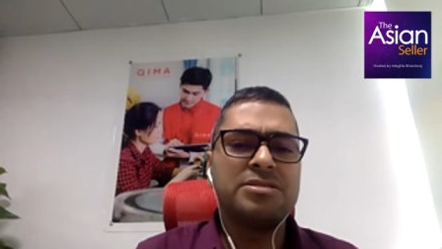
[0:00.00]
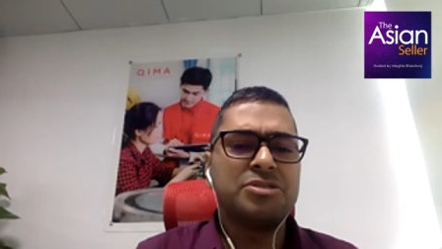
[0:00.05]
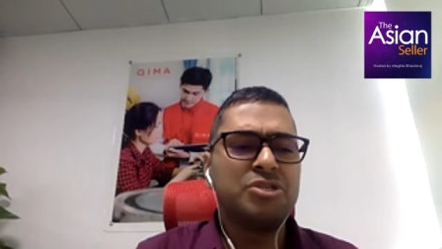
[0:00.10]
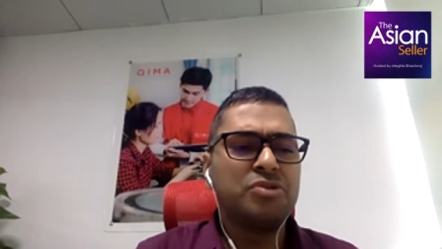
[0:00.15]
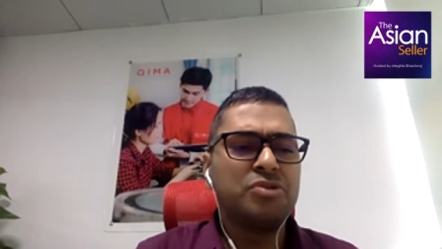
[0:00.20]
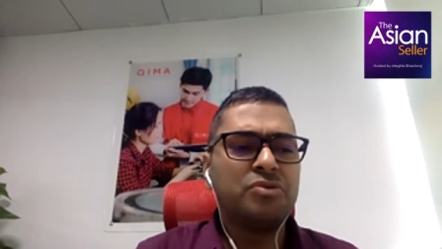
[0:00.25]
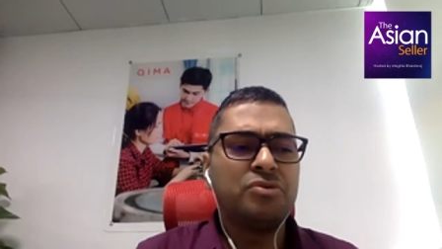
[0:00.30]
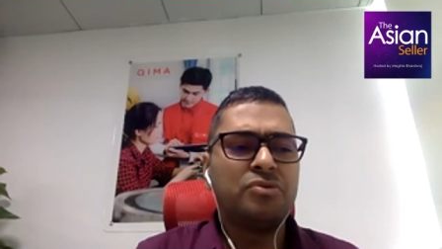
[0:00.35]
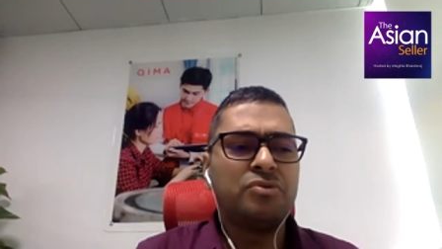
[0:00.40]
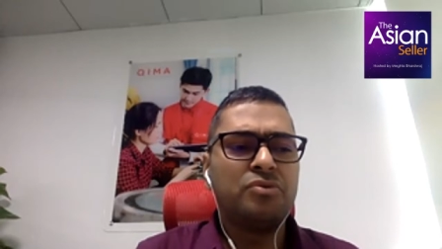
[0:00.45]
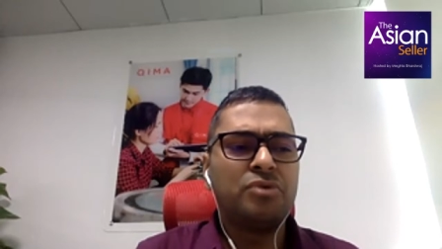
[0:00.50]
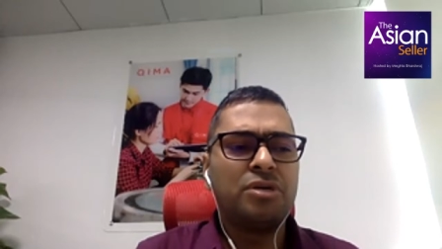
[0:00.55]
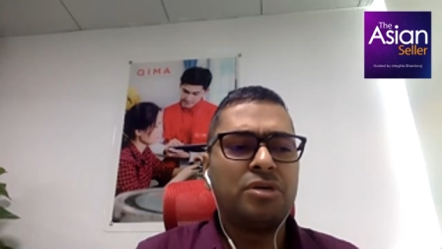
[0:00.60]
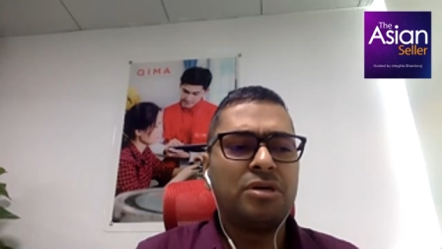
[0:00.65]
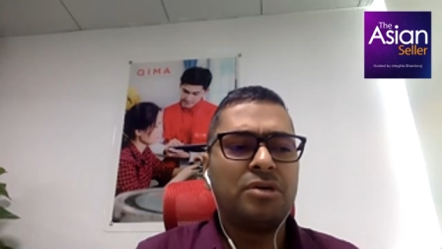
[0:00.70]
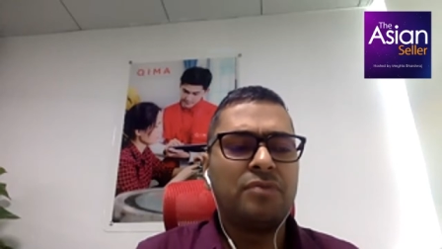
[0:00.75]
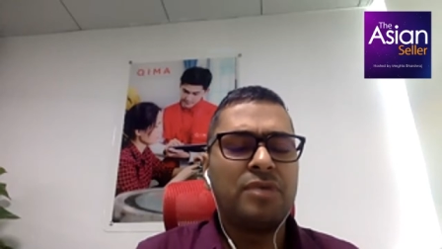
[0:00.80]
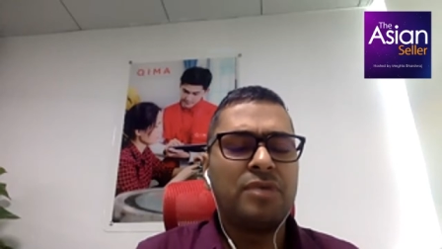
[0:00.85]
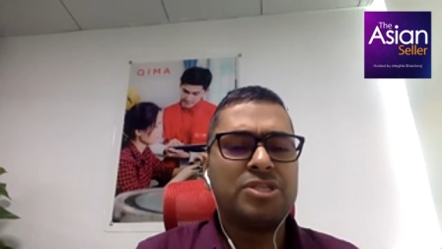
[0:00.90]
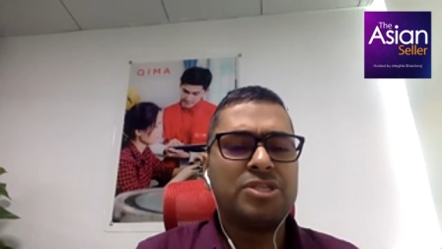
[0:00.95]
You
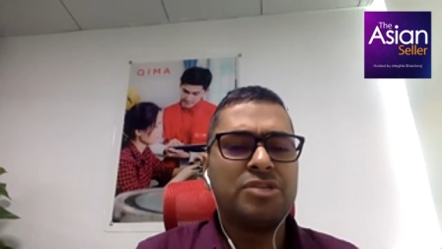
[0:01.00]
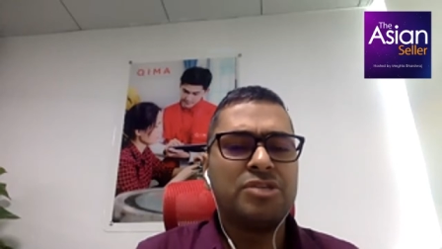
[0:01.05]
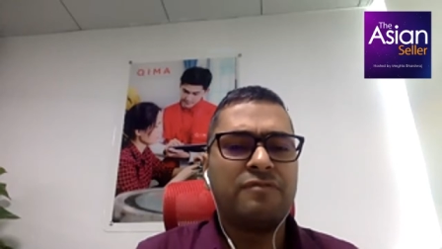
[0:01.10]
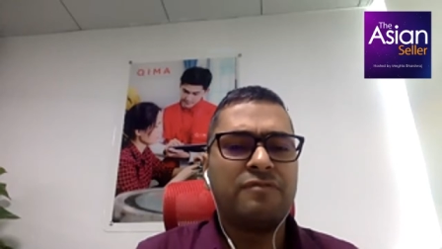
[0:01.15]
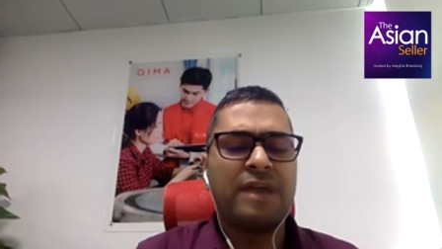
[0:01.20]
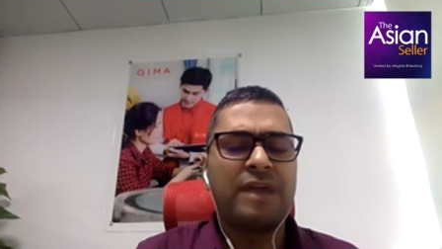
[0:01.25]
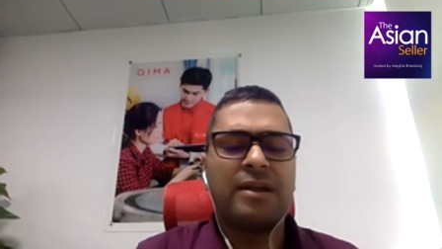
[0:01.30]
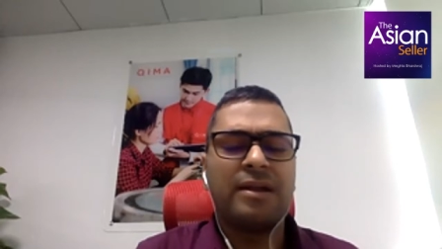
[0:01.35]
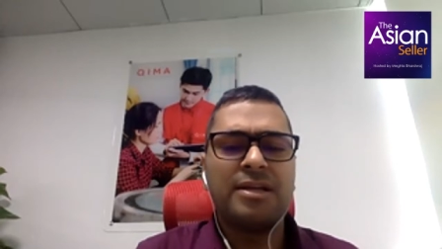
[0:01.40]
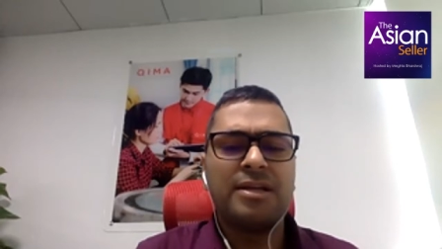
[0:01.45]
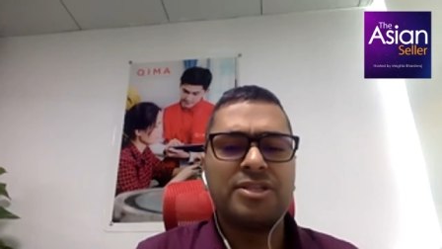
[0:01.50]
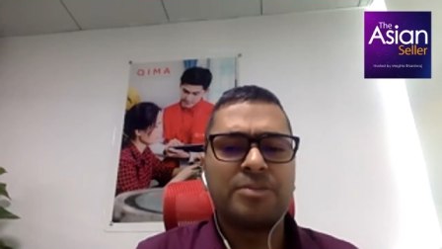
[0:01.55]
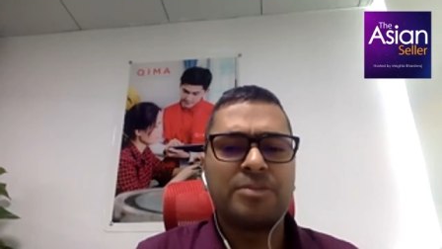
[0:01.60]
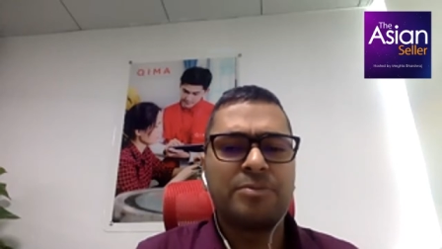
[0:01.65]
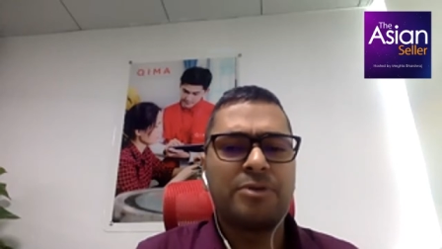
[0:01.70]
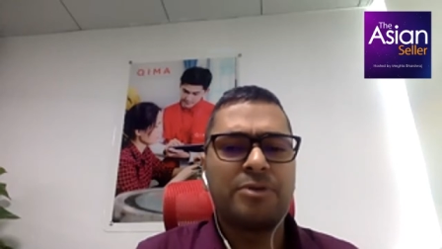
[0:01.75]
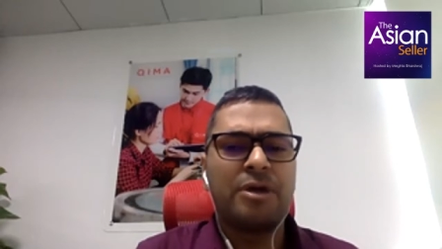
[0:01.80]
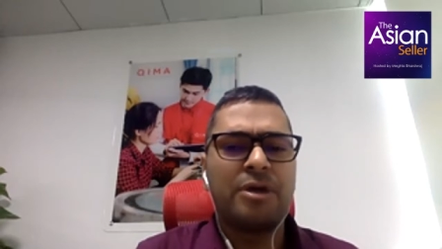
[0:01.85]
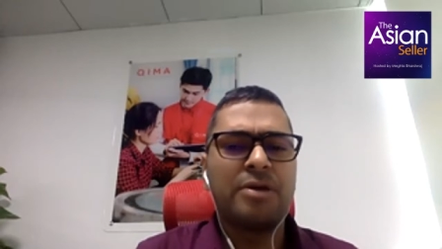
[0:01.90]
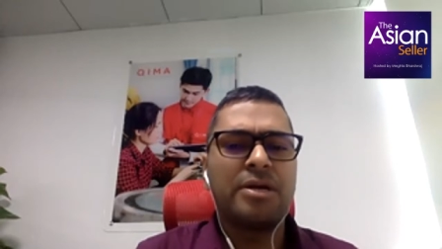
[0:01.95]
once you finalize your
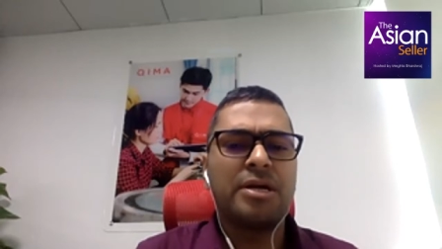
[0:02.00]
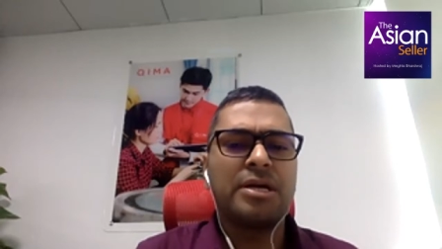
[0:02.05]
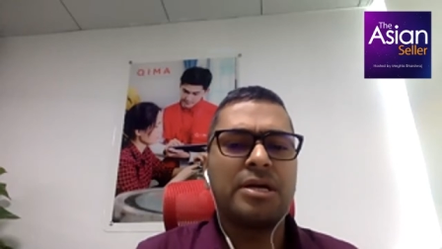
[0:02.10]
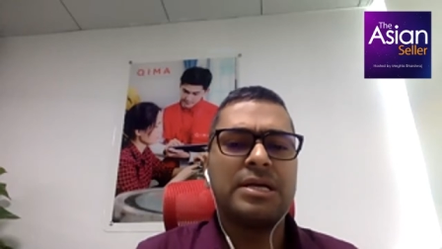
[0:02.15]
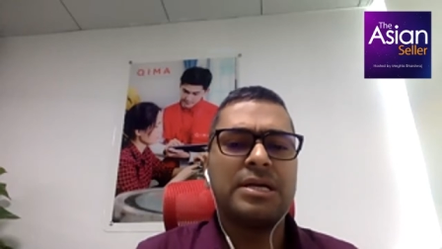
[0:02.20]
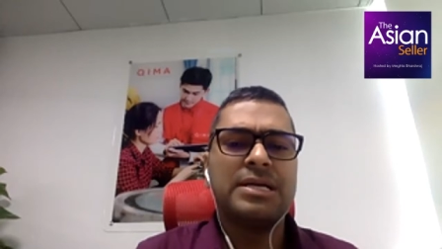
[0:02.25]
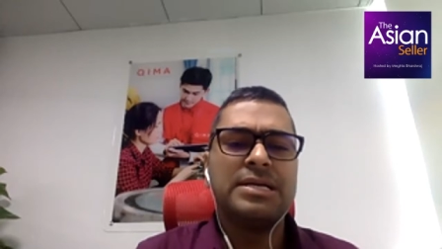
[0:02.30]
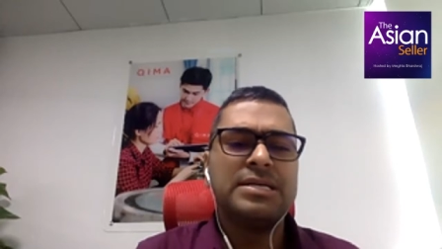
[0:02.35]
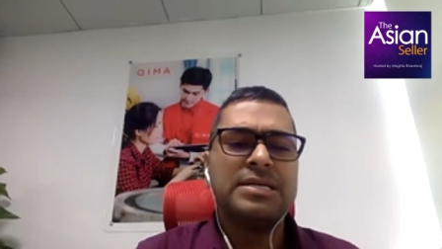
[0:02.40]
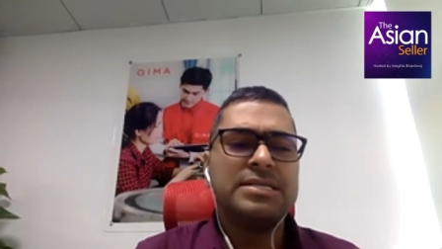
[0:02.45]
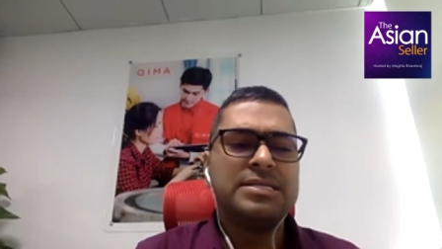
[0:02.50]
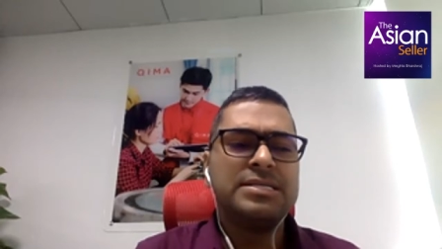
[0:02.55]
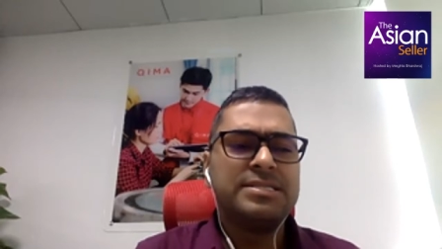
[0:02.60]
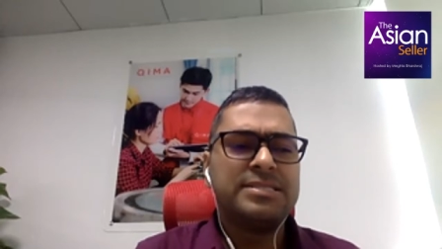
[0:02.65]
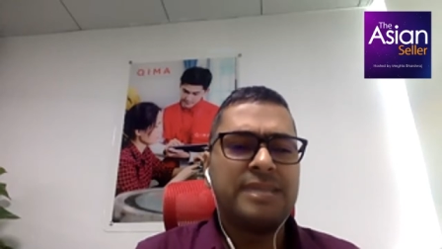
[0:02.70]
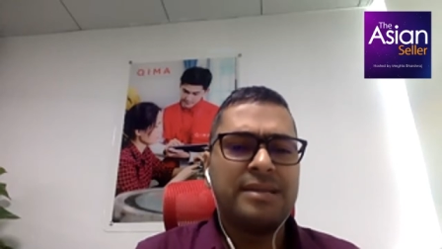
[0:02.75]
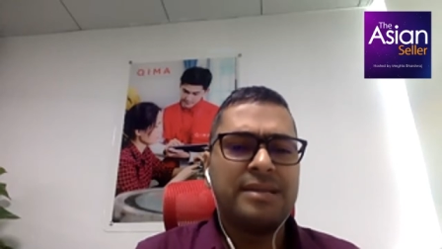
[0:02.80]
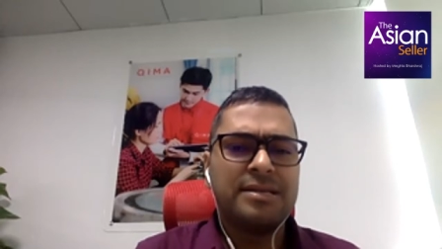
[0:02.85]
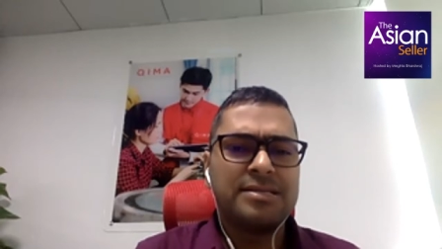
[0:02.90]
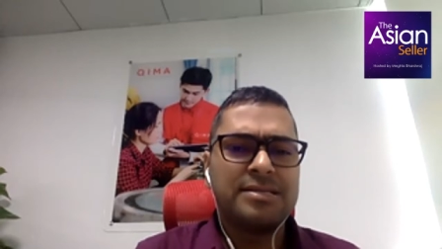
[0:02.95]
product,
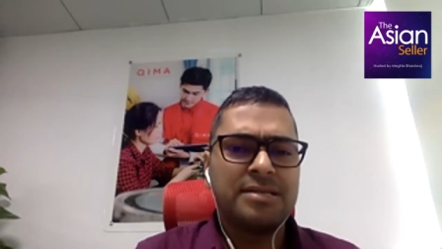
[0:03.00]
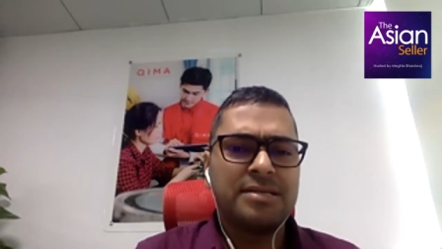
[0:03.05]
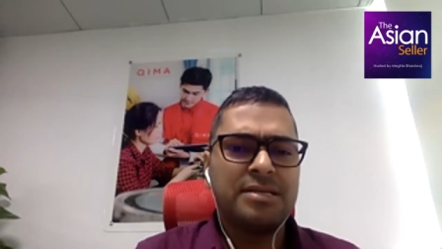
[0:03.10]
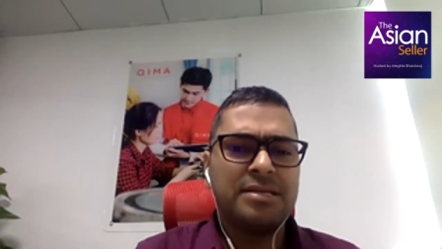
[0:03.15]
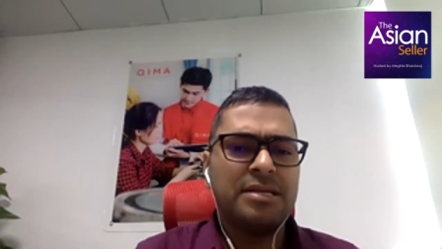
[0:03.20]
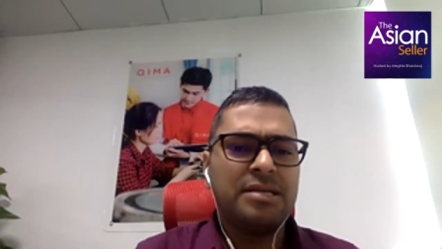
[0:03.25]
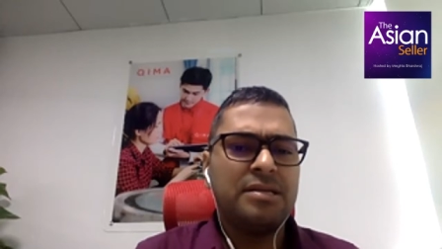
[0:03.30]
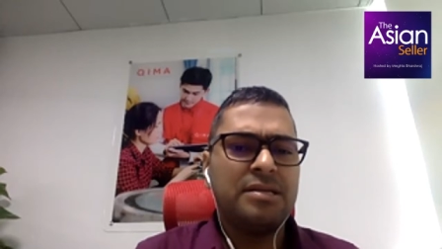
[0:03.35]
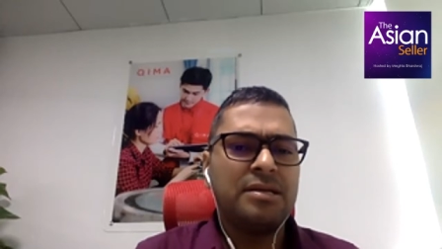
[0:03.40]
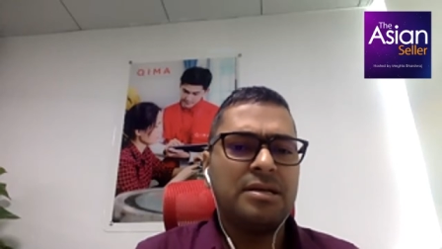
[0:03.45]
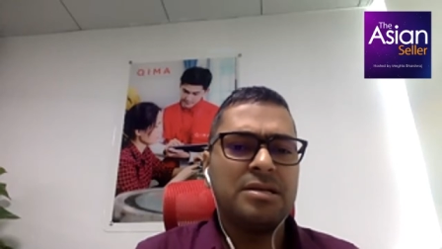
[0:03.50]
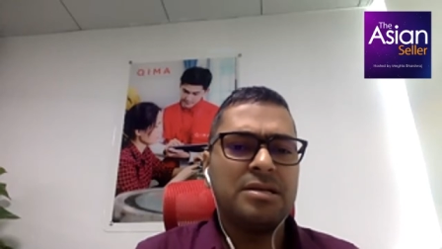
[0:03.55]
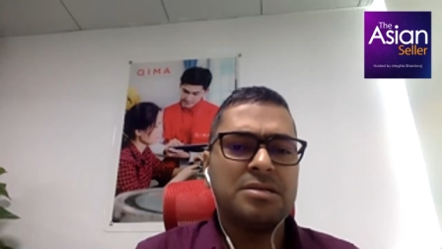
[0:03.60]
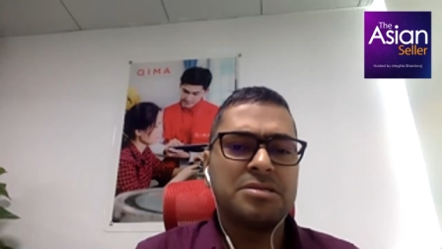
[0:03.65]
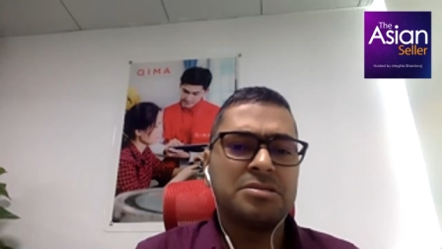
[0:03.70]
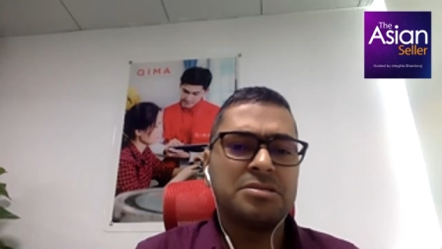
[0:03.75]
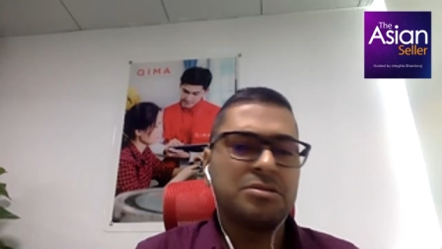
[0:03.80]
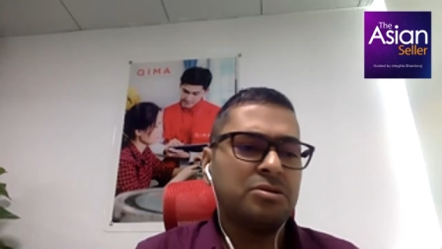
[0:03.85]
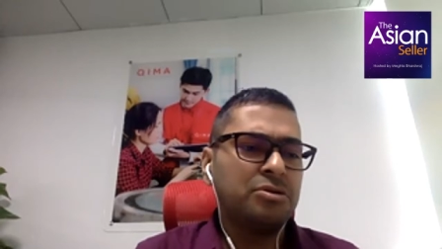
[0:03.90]
send us the details.